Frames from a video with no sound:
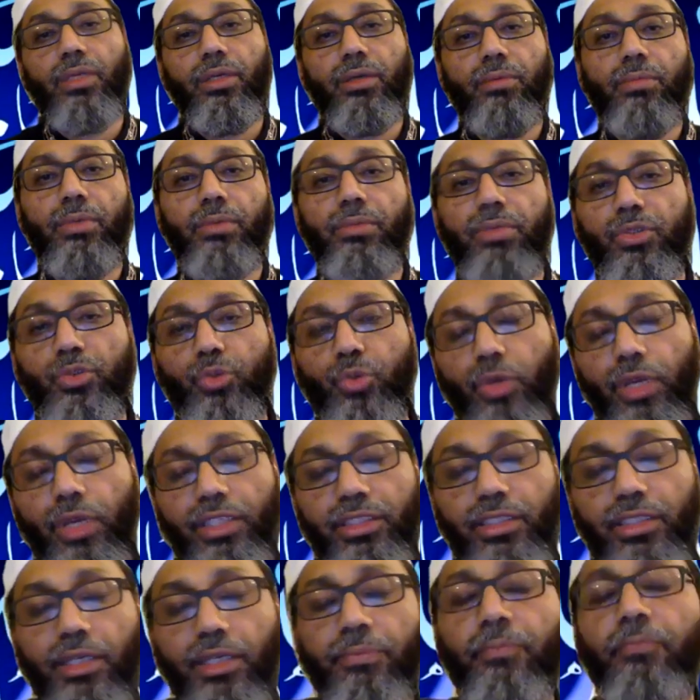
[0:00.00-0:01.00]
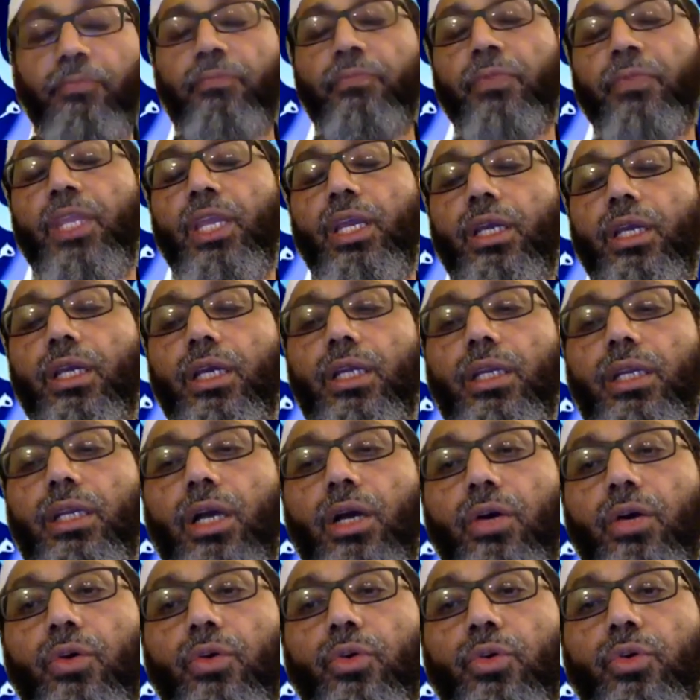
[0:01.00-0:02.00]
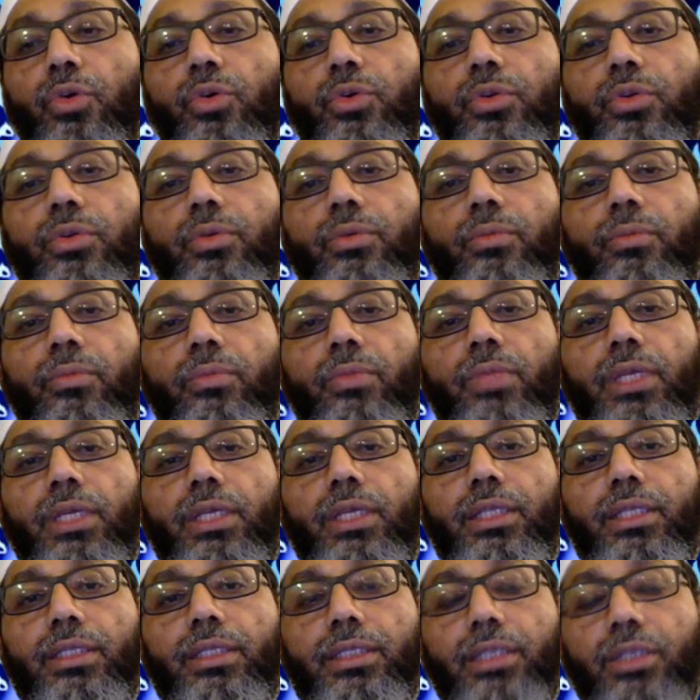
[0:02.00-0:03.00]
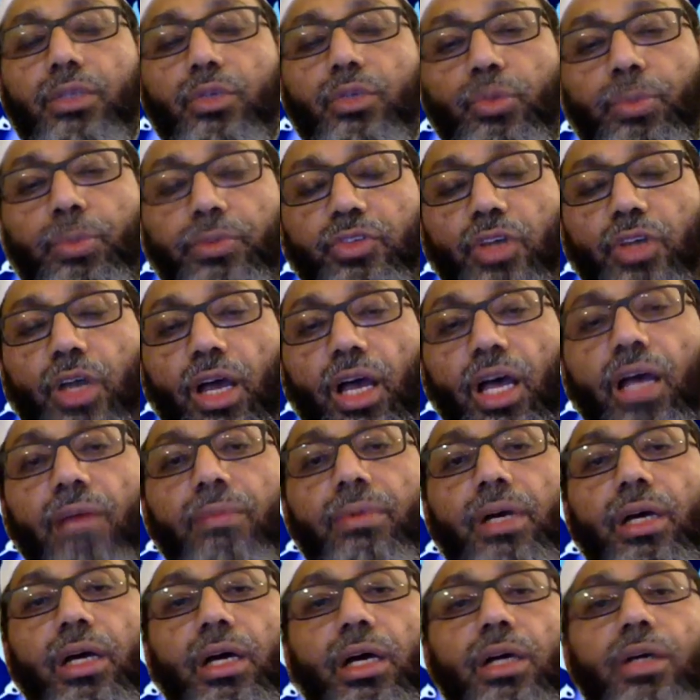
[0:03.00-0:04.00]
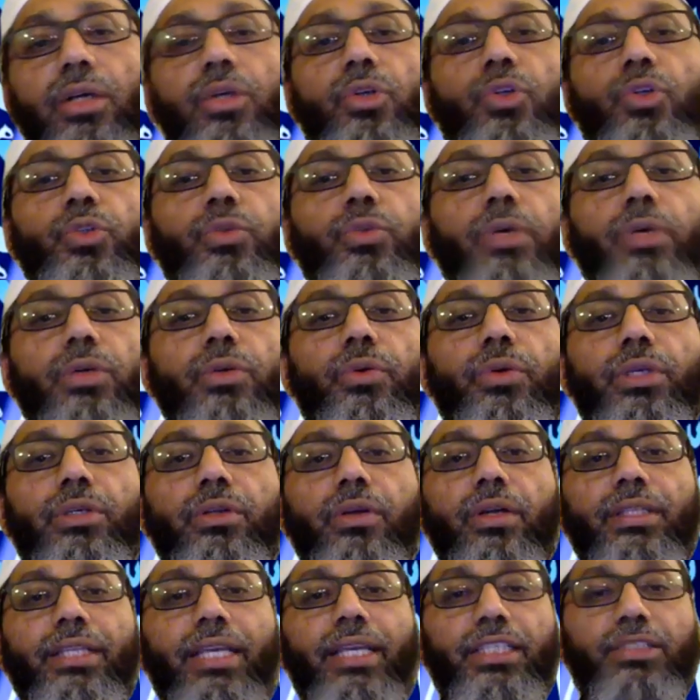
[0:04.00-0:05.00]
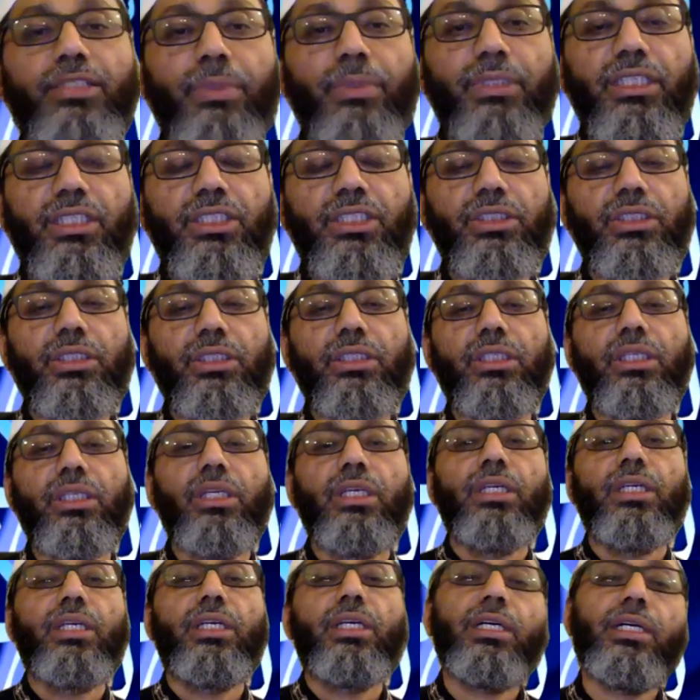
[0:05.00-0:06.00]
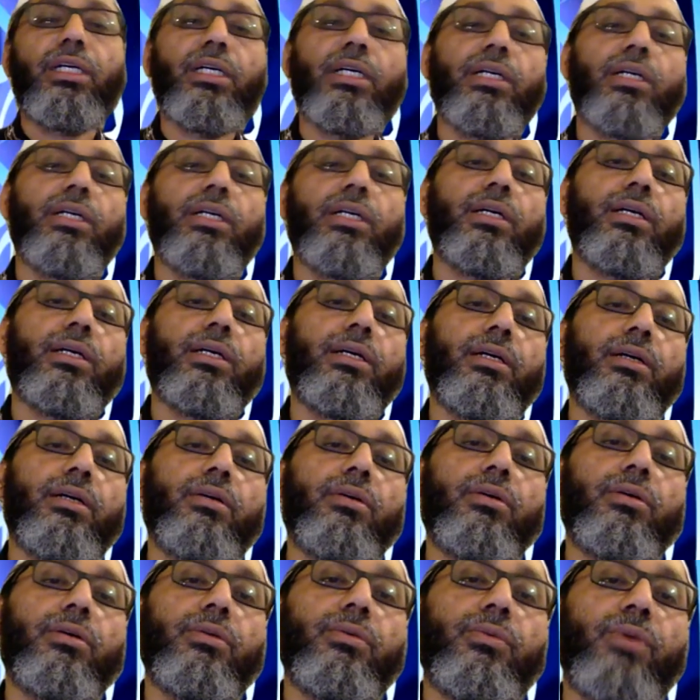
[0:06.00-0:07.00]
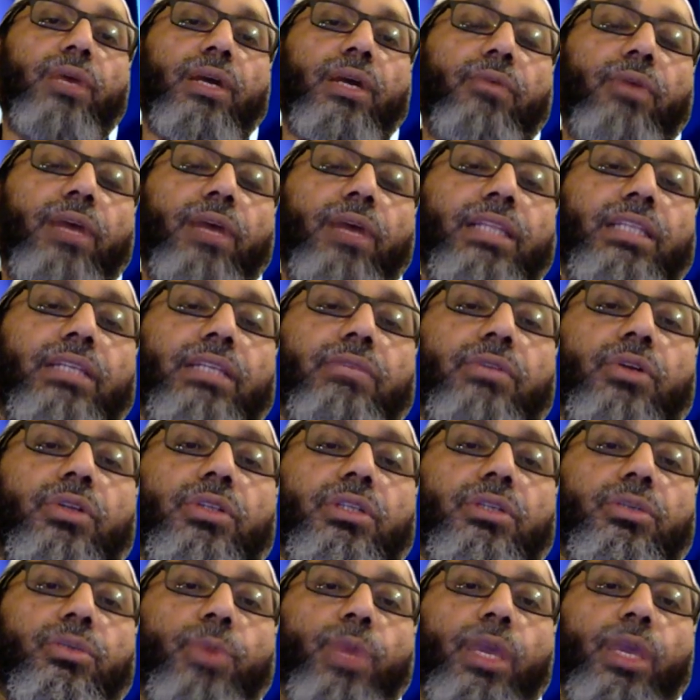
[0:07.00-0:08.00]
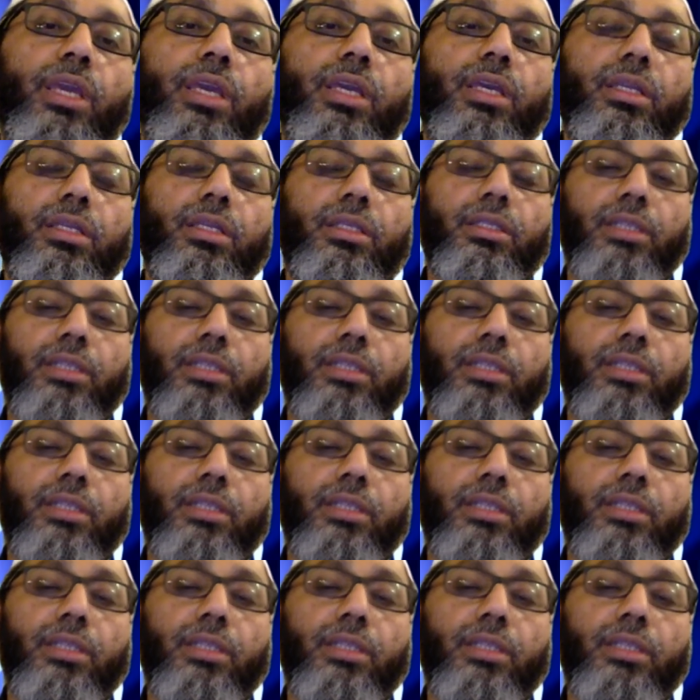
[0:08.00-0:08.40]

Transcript: Banu Qurayda. Now, the group of Sahaba who were going on the expedition, while they were on their way,